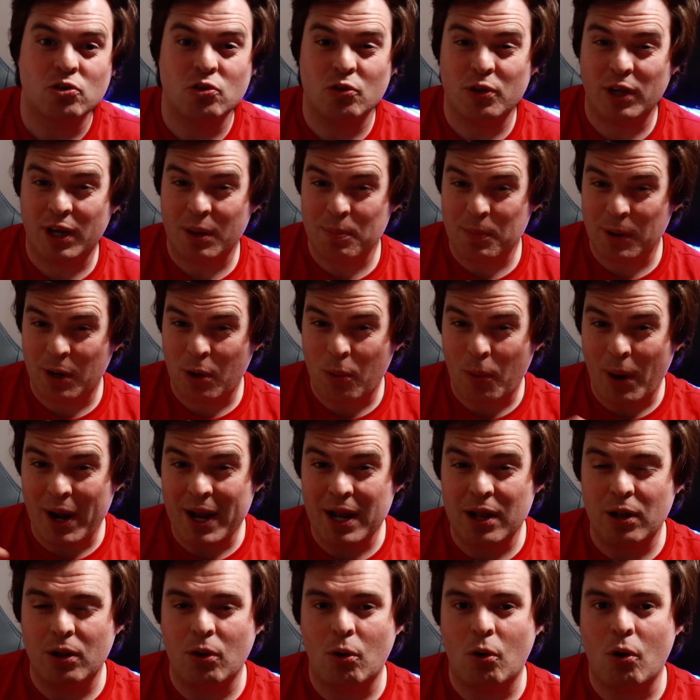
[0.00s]
so they could be
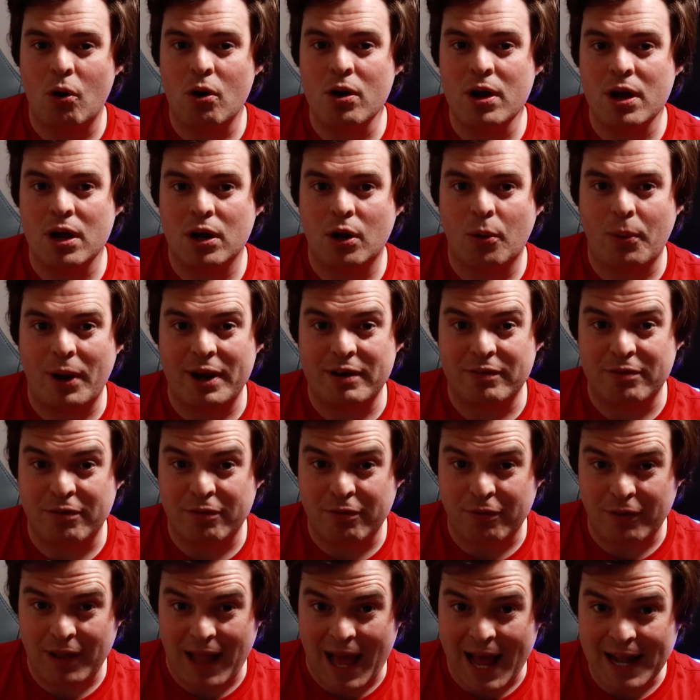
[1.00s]
quite long, quite
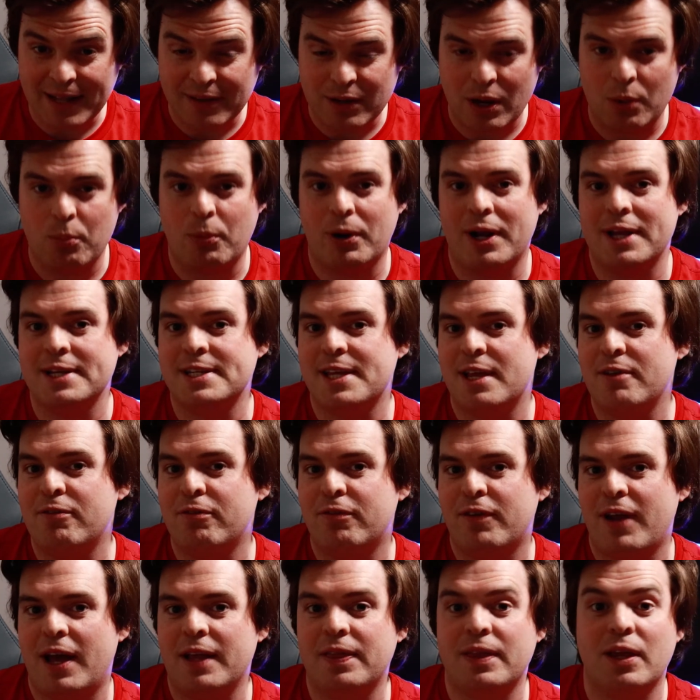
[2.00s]
flat, and when I say
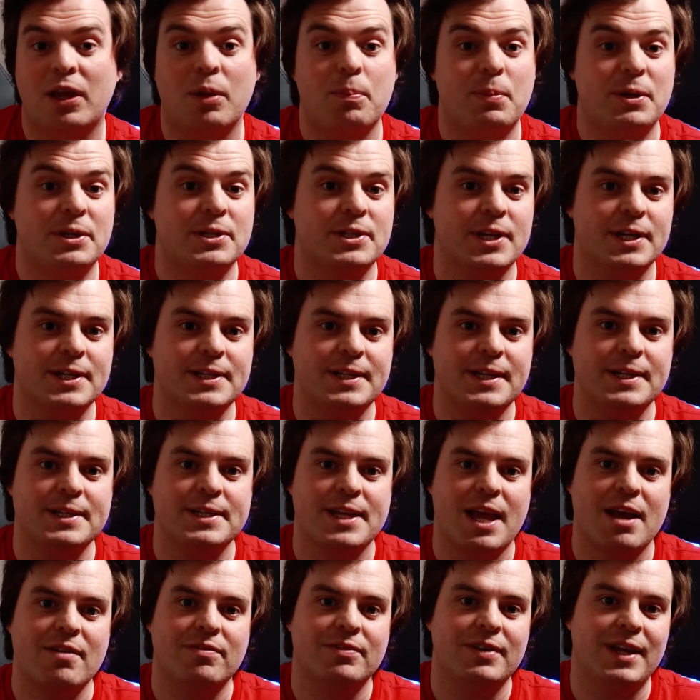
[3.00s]
flat, they could be 60,
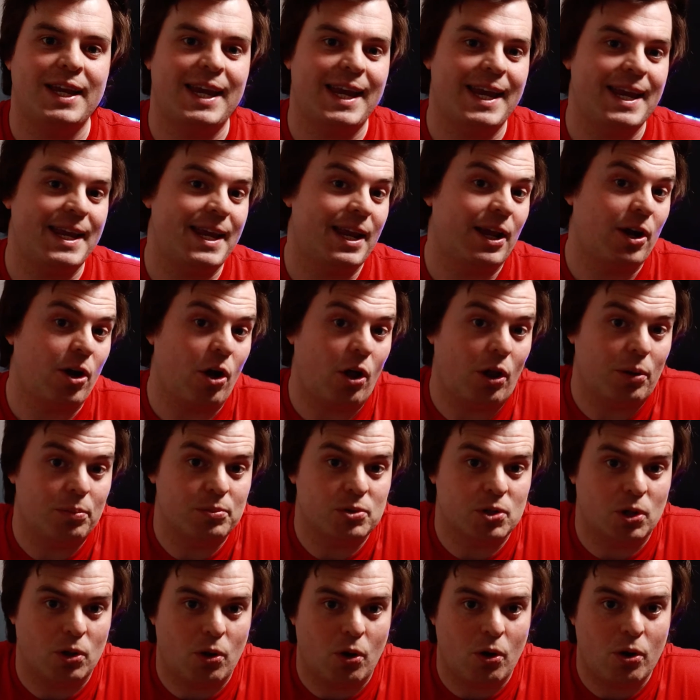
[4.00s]
70, 80
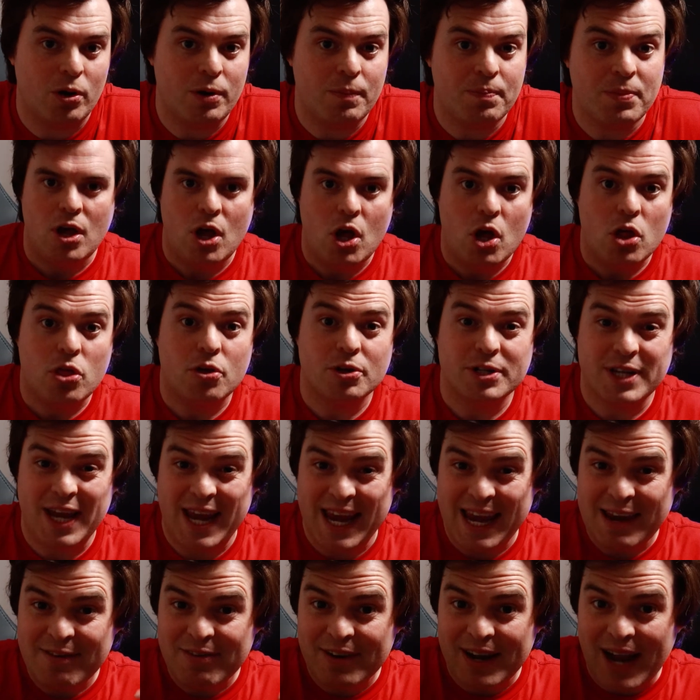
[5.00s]
columns long. There's
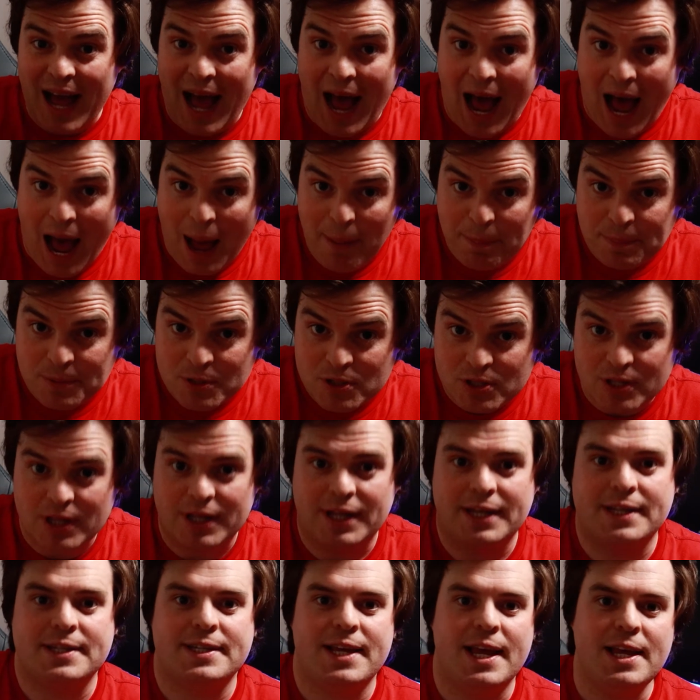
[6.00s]
even apps
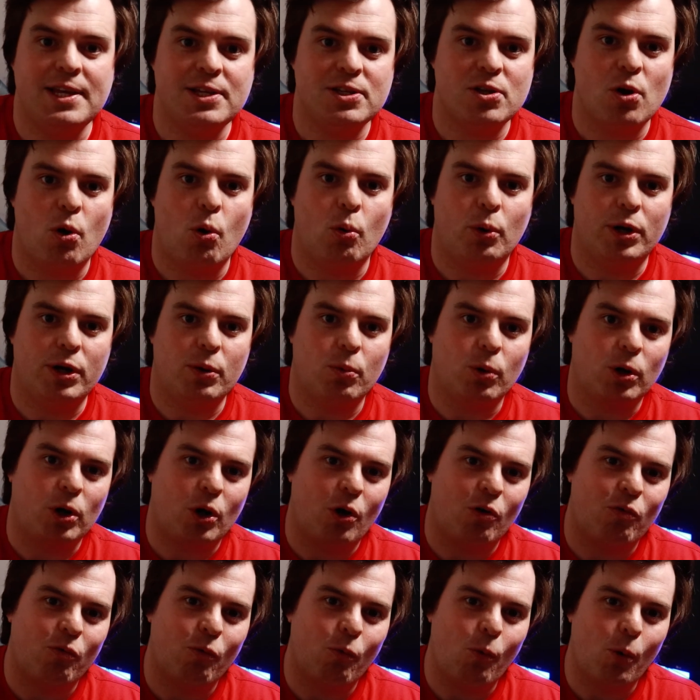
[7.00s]
that exist that only
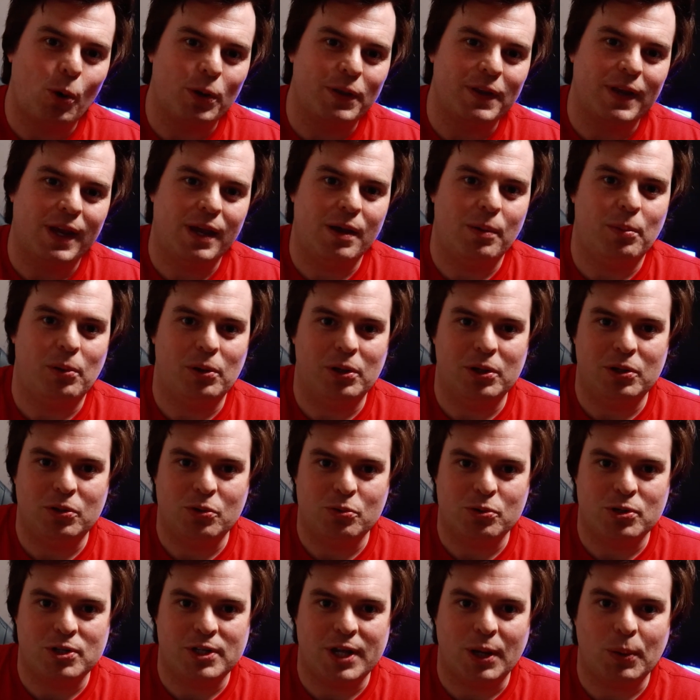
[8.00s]
work off one table in
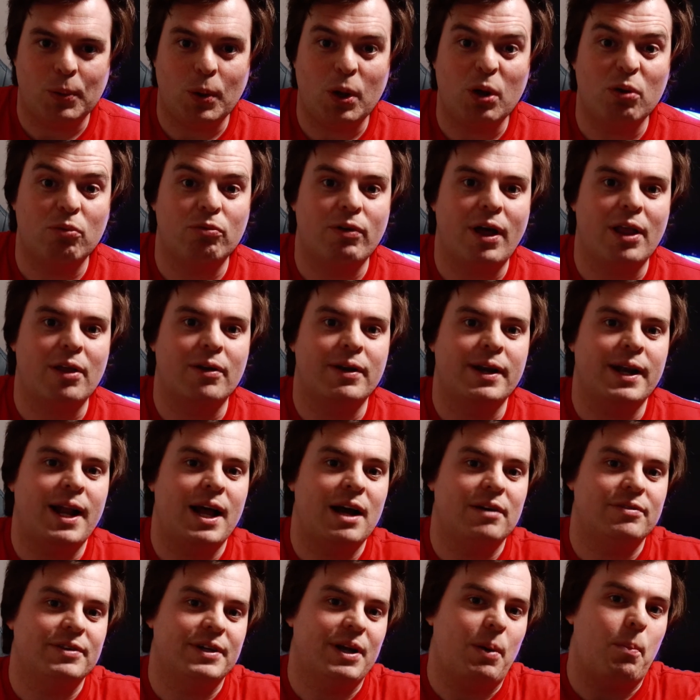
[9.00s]
NoSQL rather than
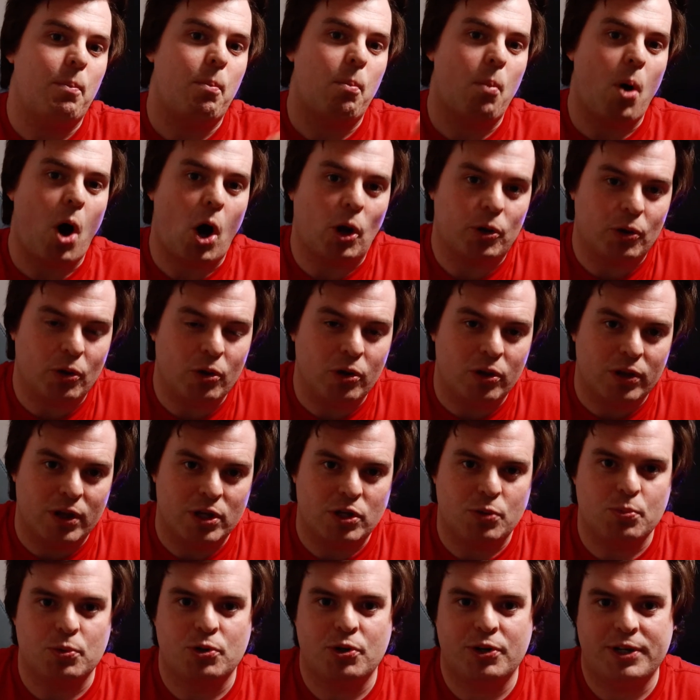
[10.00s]
having a model
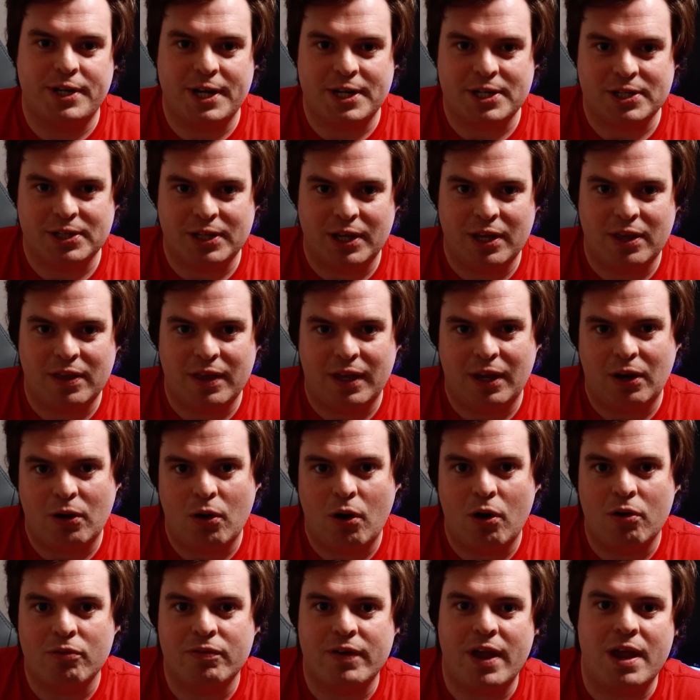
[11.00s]
that you traditionally think
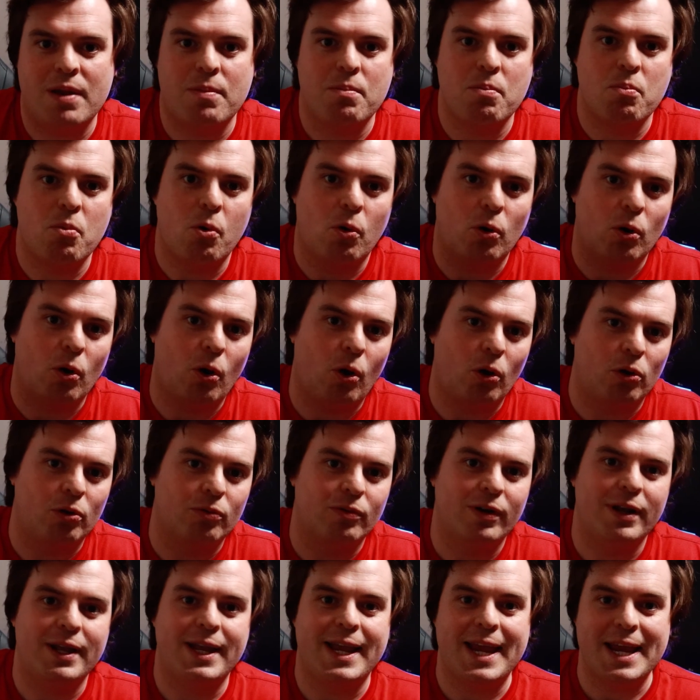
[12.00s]
of in more other
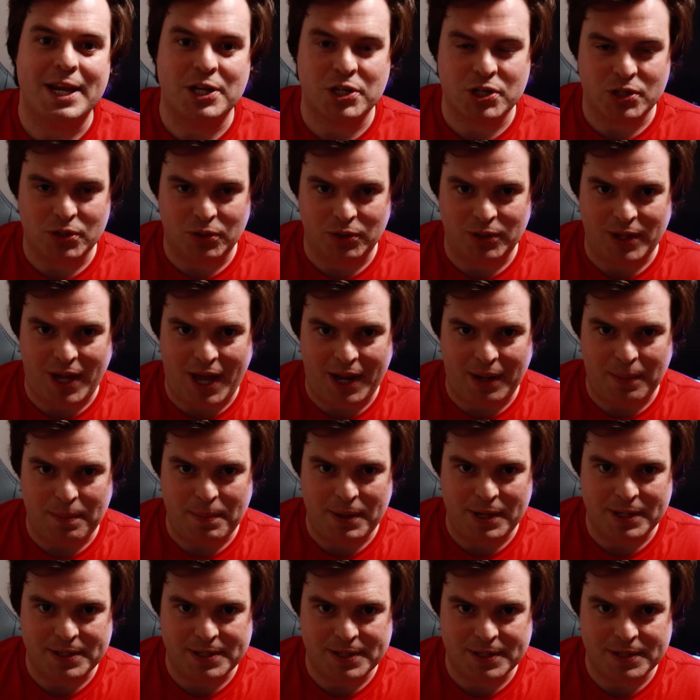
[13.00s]
relational
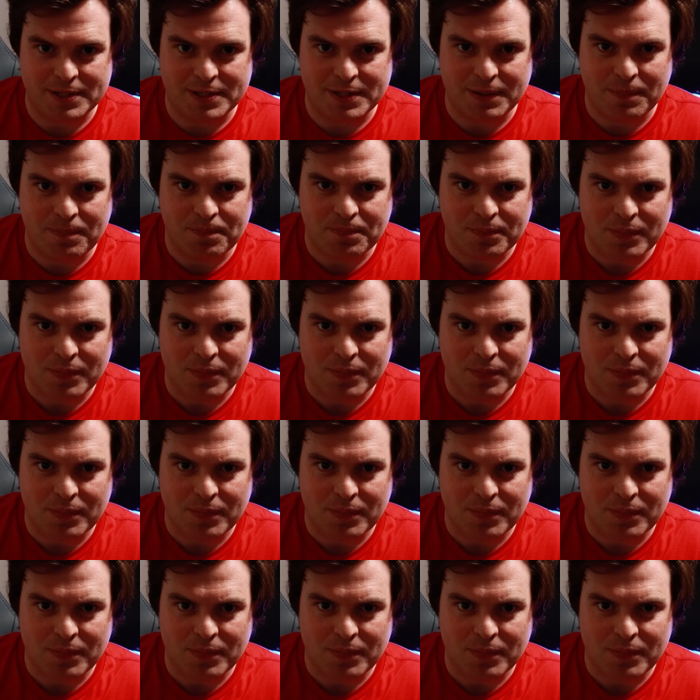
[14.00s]
databases.